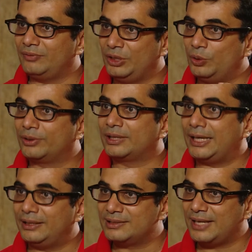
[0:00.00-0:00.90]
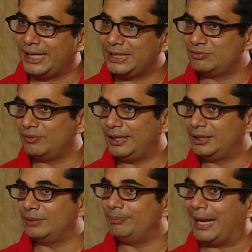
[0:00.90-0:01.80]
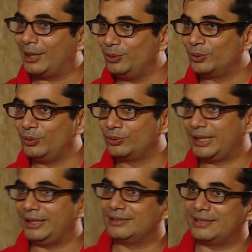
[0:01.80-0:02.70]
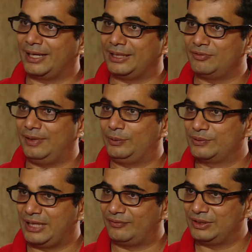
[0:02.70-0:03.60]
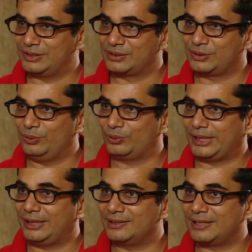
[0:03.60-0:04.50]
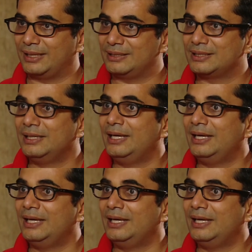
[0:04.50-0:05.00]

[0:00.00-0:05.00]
we looked at designs, we went in Bangalore, looked at designs, we went to San Francisco, looked at designs,